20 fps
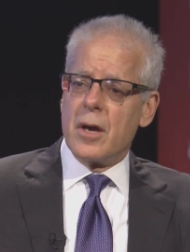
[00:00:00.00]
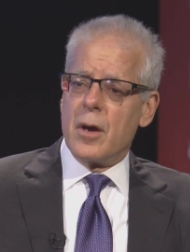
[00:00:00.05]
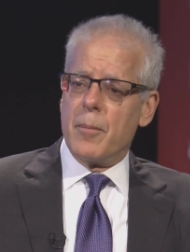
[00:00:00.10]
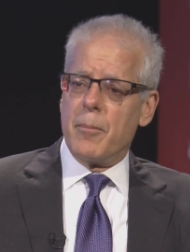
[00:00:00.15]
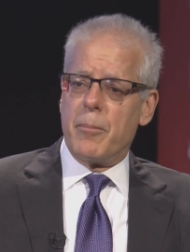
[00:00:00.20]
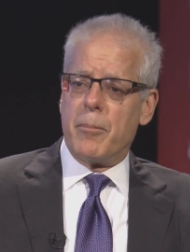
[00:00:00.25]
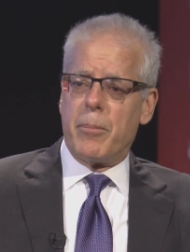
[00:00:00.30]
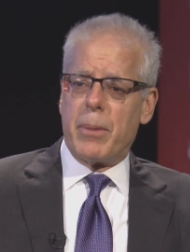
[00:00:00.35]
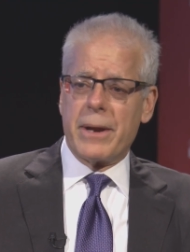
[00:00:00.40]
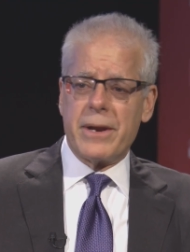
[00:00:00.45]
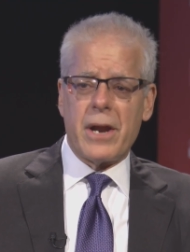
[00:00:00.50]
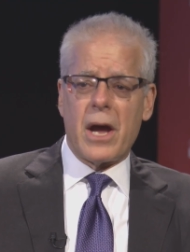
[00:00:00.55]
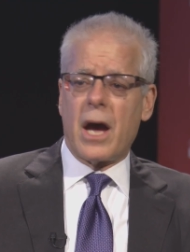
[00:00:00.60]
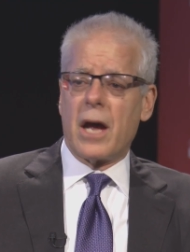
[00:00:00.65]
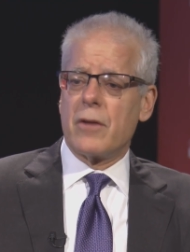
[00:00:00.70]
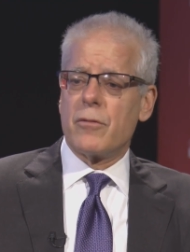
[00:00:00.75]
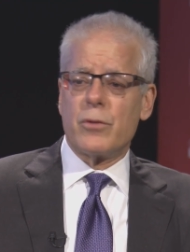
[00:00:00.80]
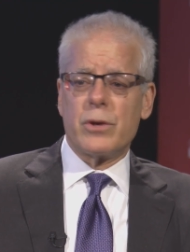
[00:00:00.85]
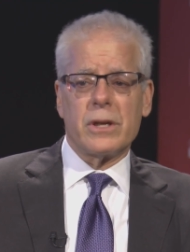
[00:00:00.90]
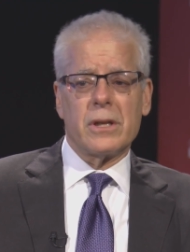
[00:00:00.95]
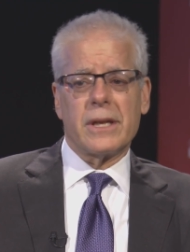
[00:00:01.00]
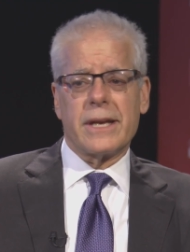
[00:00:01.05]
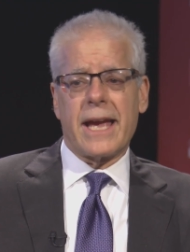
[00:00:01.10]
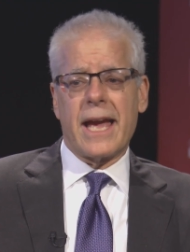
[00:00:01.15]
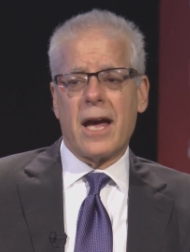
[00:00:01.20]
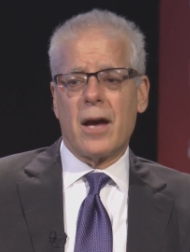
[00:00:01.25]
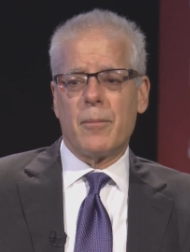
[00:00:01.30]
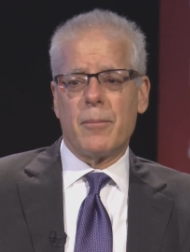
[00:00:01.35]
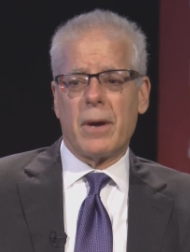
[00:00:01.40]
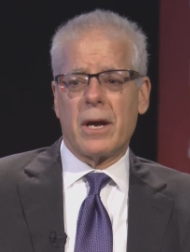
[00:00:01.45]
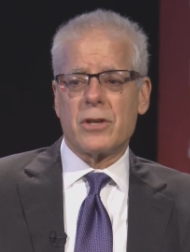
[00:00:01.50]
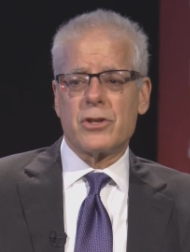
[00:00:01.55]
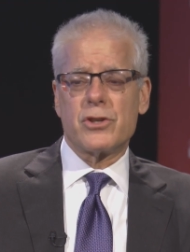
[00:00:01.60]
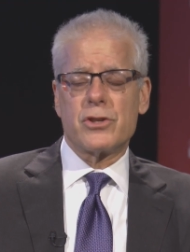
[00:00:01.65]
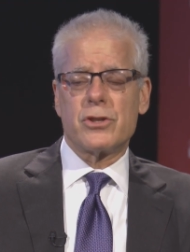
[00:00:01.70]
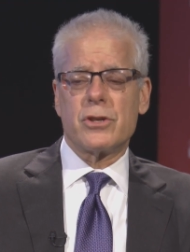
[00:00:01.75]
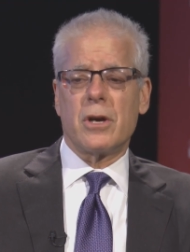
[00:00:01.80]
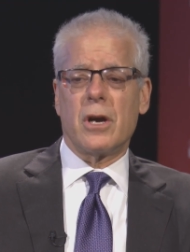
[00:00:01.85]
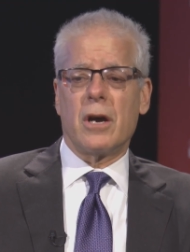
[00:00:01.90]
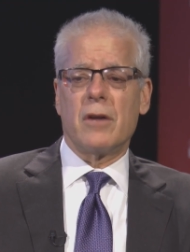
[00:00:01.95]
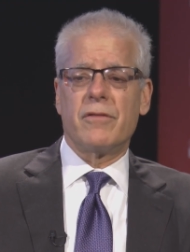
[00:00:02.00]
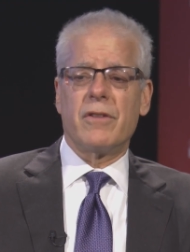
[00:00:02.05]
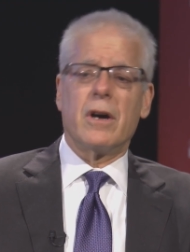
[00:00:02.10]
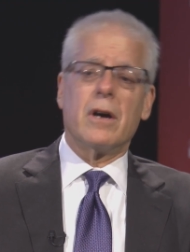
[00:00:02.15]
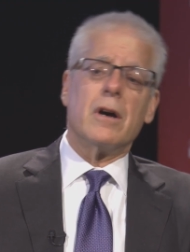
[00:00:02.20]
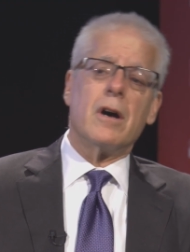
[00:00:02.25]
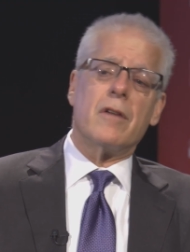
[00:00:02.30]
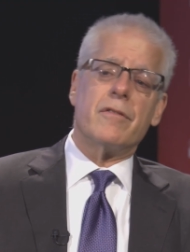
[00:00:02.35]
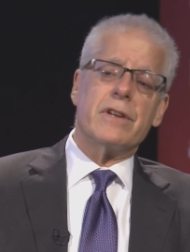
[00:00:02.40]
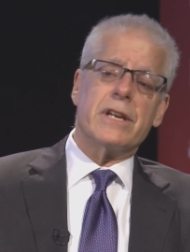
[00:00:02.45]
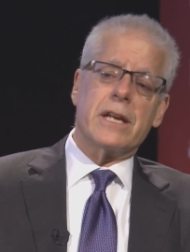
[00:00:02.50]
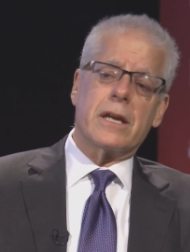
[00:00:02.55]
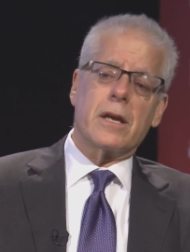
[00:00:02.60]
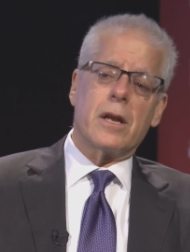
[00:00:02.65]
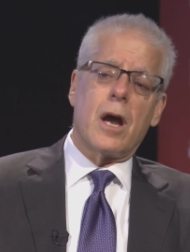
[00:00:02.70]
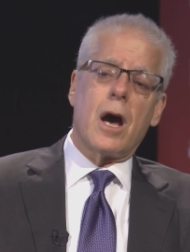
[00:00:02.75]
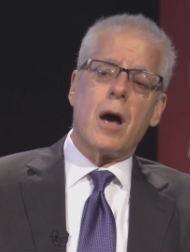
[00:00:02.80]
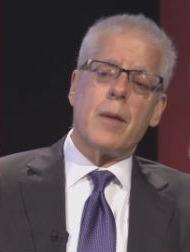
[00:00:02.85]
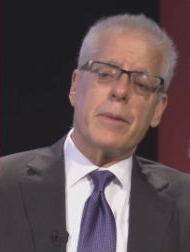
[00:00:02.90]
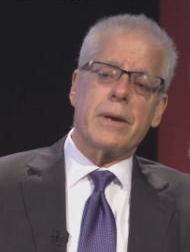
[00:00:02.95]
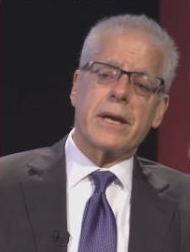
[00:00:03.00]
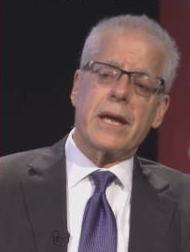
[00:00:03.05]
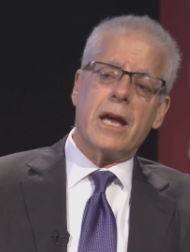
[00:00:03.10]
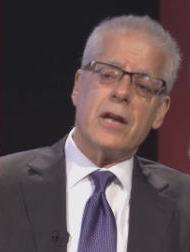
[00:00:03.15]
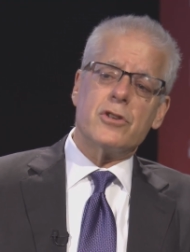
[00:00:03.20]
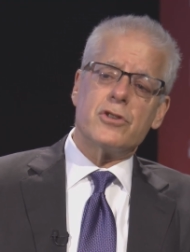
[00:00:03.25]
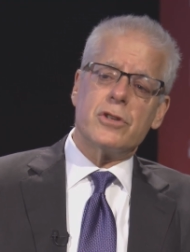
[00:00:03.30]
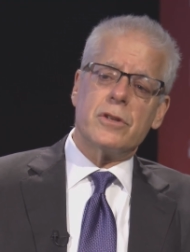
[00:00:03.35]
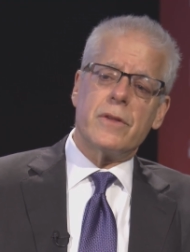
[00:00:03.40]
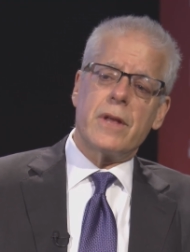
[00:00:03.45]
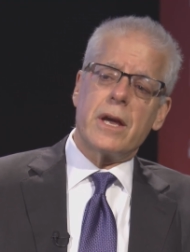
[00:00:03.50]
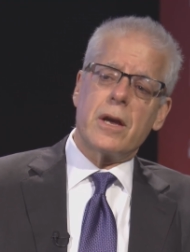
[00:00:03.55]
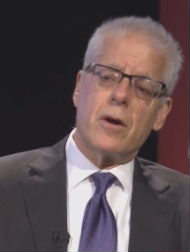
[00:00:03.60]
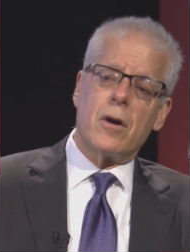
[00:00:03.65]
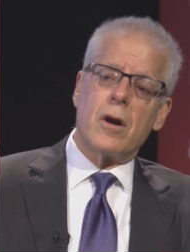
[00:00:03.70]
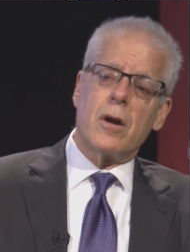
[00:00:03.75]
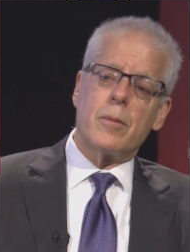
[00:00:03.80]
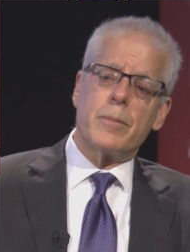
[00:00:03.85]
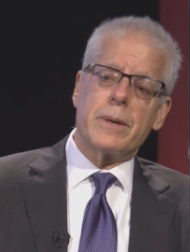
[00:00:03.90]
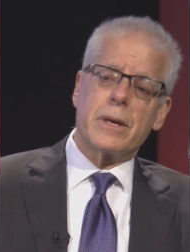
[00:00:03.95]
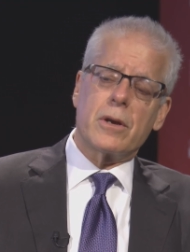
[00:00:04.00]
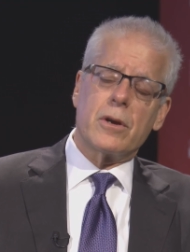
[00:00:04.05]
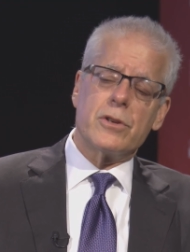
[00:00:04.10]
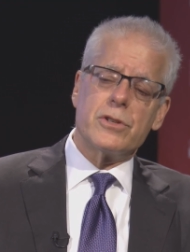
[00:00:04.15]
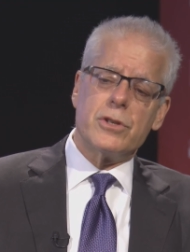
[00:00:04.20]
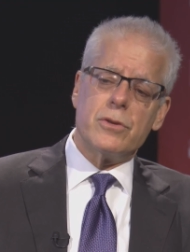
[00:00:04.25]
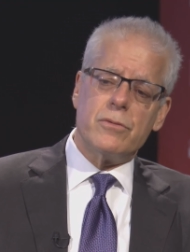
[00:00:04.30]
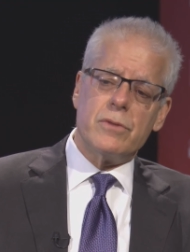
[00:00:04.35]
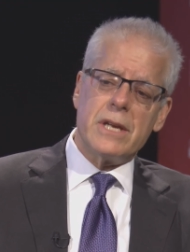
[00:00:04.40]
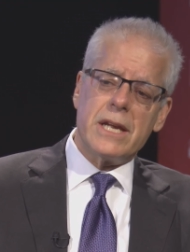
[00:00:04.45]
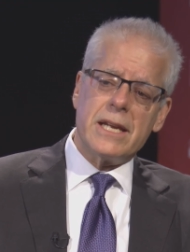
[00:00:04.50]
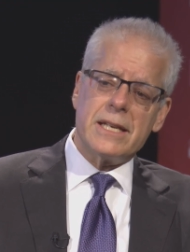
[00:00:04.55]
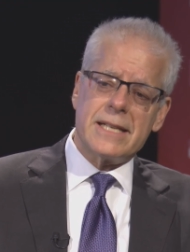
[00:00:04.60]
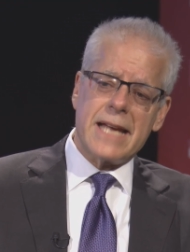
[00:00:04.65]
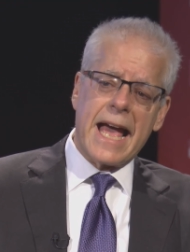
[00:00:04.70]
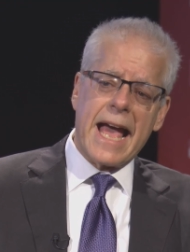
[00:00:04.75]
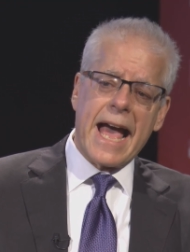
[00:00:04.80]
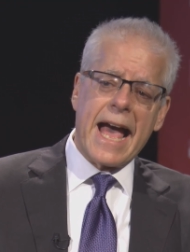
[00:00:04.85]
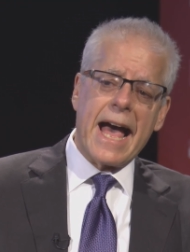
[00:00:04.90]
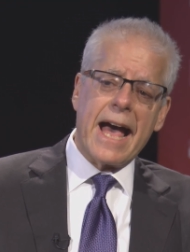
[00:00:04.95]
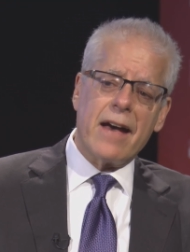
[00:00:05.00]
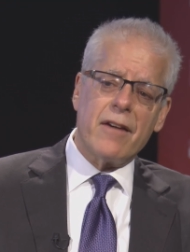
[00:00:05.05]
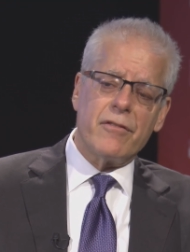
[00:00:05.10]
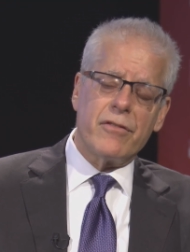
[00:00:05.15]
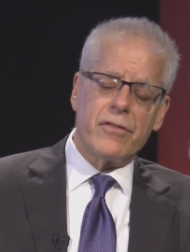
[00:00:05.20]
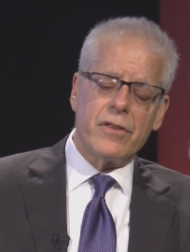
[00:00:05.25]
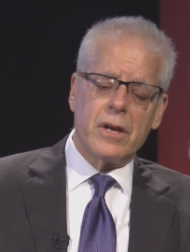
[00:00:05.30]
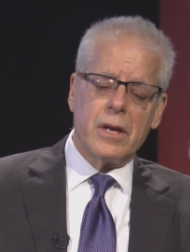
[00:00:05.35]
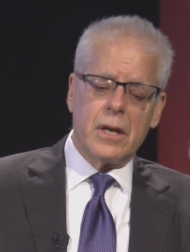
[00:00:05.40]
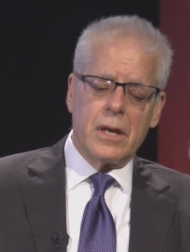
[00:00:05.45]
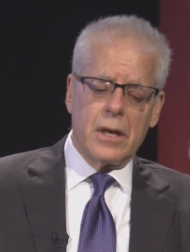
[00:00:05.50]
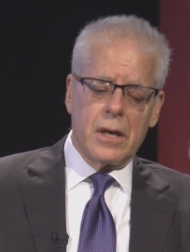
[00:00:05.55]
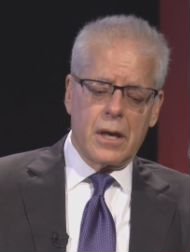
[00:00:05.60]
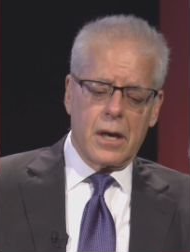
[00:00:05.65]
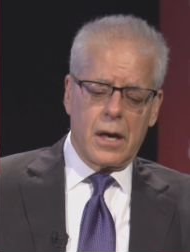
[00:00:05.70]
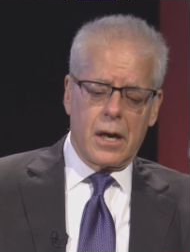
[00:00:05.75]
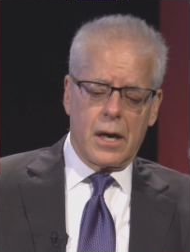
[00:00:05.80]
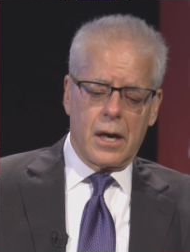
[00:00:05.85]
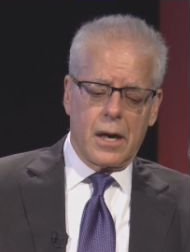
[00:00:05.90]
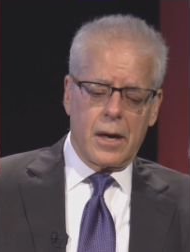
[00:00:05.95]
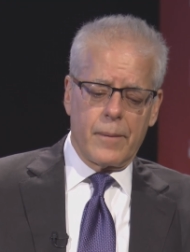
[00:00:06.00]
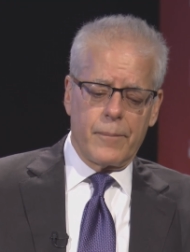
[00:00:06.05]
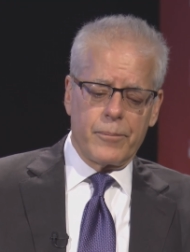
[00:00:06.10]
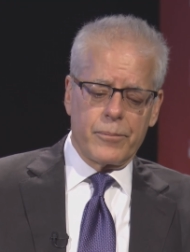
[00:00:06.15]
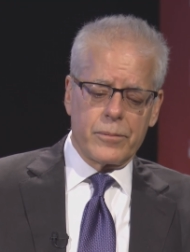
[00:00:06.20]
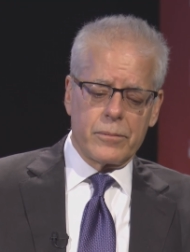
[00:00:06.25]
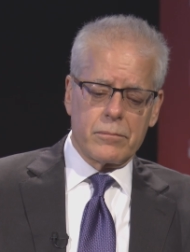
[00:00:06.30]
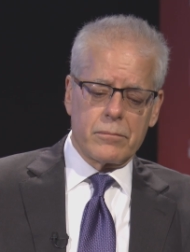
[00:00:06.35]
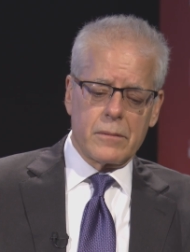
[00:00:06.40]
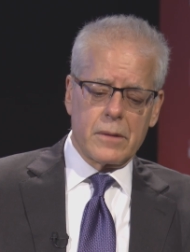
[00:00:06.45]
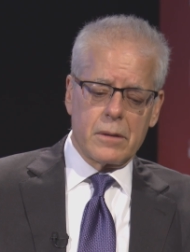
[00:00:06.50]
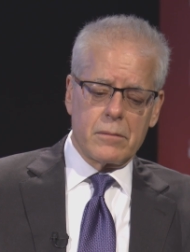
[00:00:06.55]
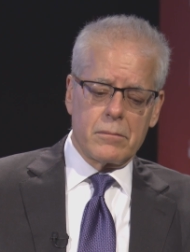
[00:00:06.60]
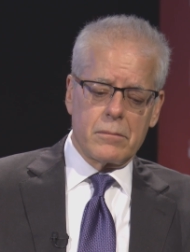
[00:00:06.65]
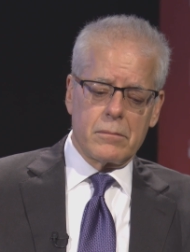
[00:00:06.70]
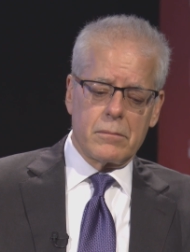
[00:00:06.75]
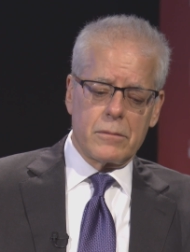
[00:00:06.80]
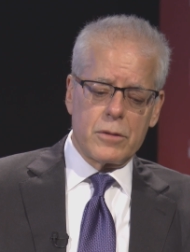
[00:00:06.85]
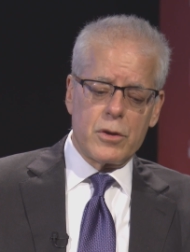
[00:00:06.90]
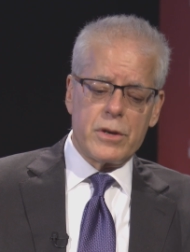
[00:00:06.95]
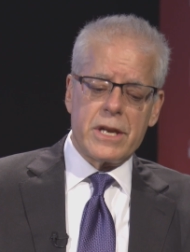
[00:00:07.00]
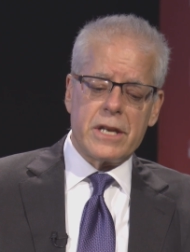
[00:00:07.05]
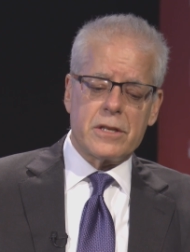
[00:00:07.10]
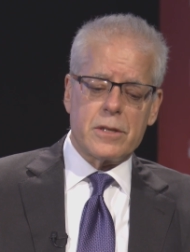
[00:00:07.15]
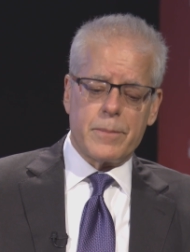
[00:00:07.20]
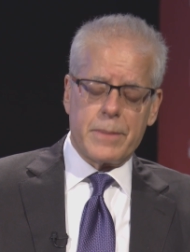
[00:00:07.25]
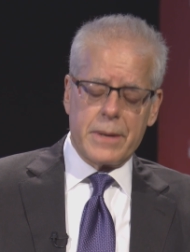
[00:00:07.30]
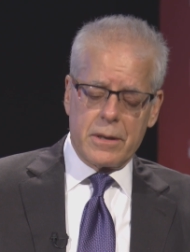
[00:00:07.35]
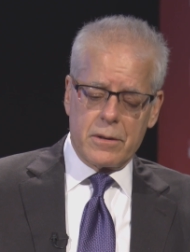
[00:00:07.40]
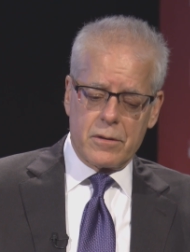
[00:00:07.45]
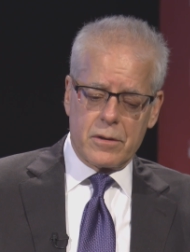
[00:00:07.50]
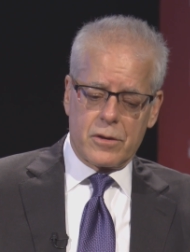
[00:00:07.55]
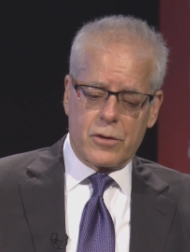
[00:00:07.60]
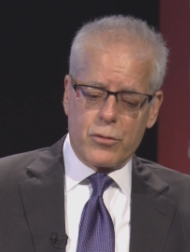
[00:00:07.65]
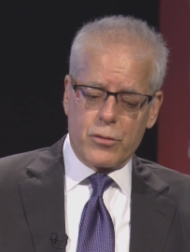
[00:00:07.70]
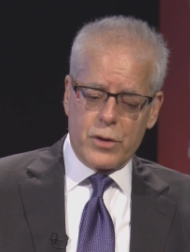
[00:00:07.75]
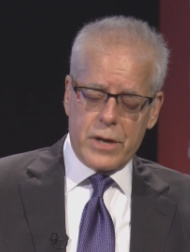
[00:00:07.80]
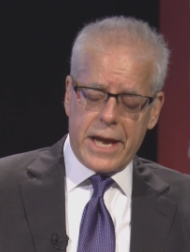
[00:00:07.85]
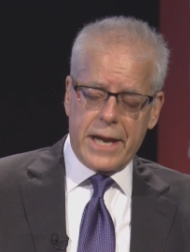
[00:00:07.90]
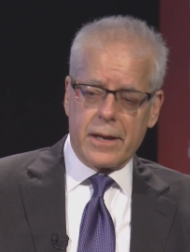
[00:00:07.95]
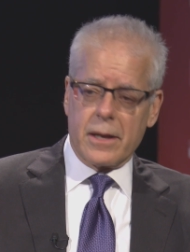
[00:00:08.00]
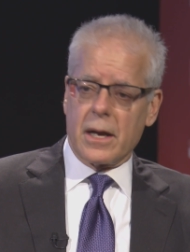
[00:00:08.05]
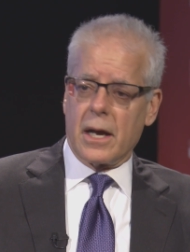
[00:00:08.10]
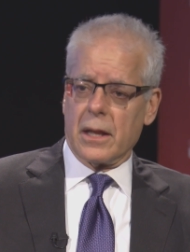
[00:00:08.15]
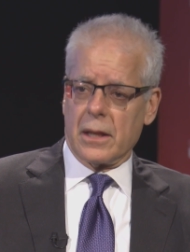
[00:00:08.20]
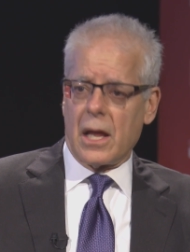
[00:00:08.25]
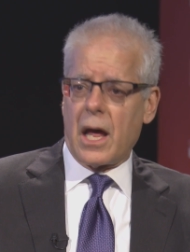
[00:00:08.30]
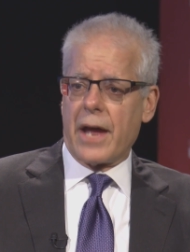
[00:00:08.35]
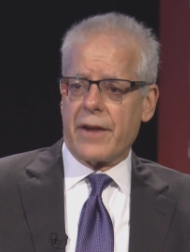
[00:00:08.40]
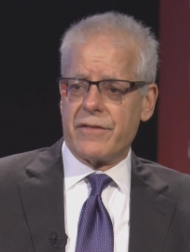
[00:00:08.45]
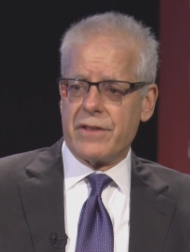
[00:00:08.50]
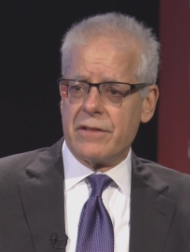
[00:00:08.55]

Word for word: Yeah. But not really how much of, a, of an economic engine they are, because you need to have um, you need to be creating a lot of